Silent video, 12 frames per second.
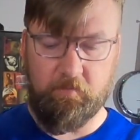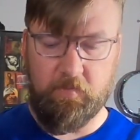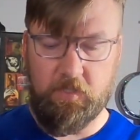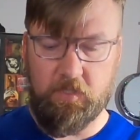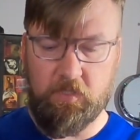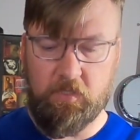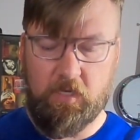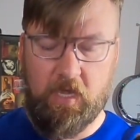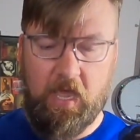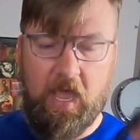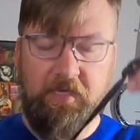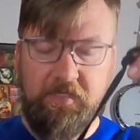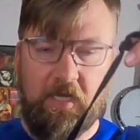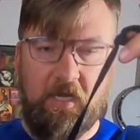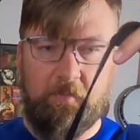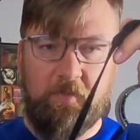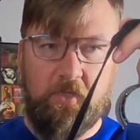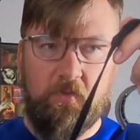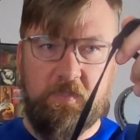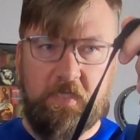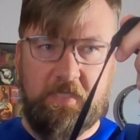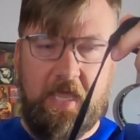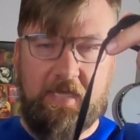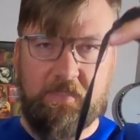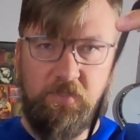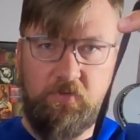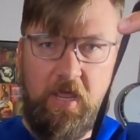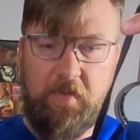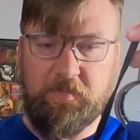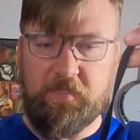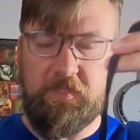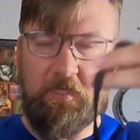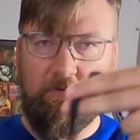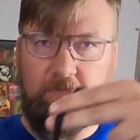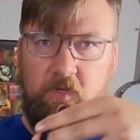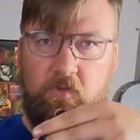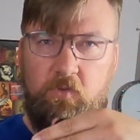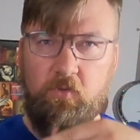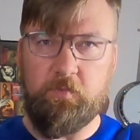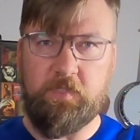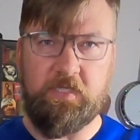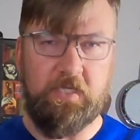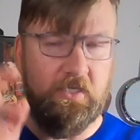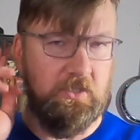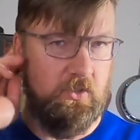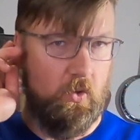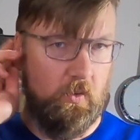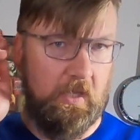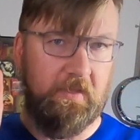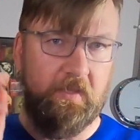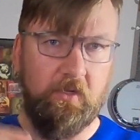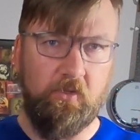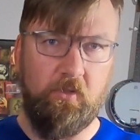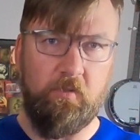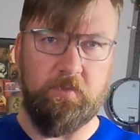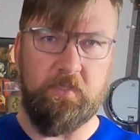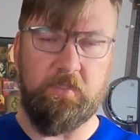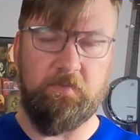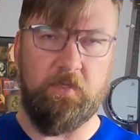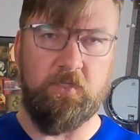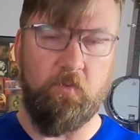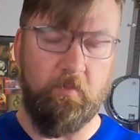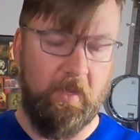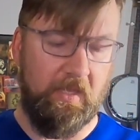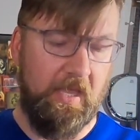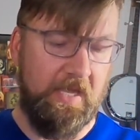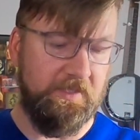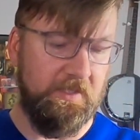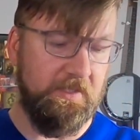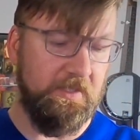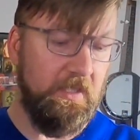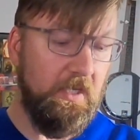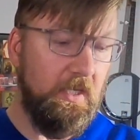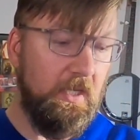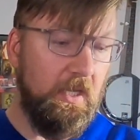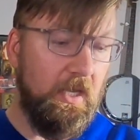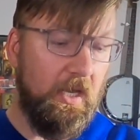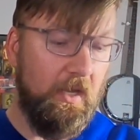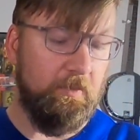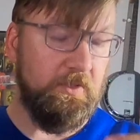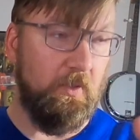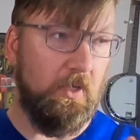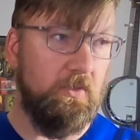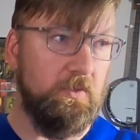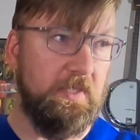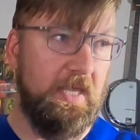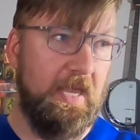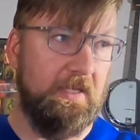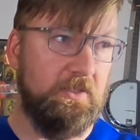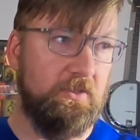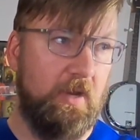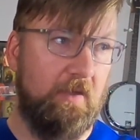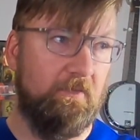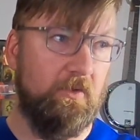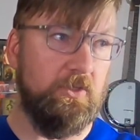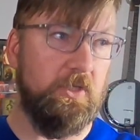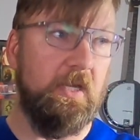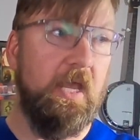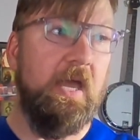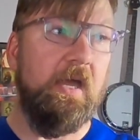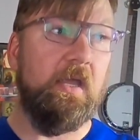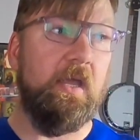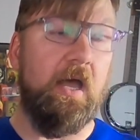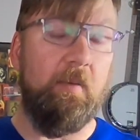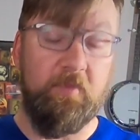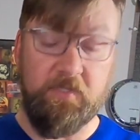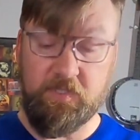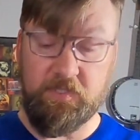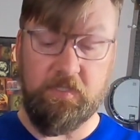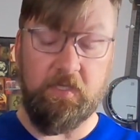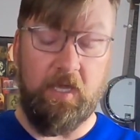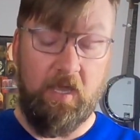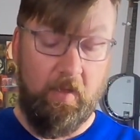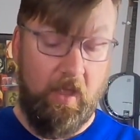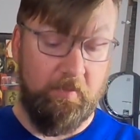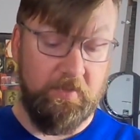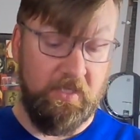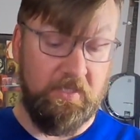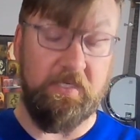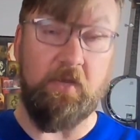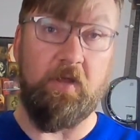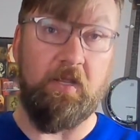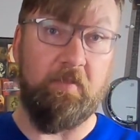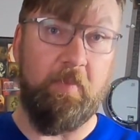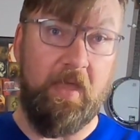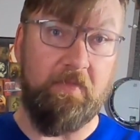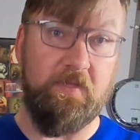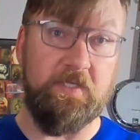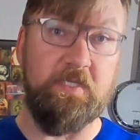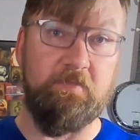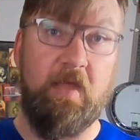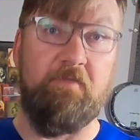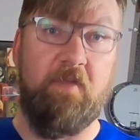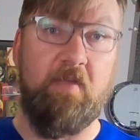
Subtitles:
can be, I set it up to use as head straps instead of ear loops because I just don't like the ear loops, especially with my glasses. So I use the head strap version. I'm just going to say right off the bat, this is my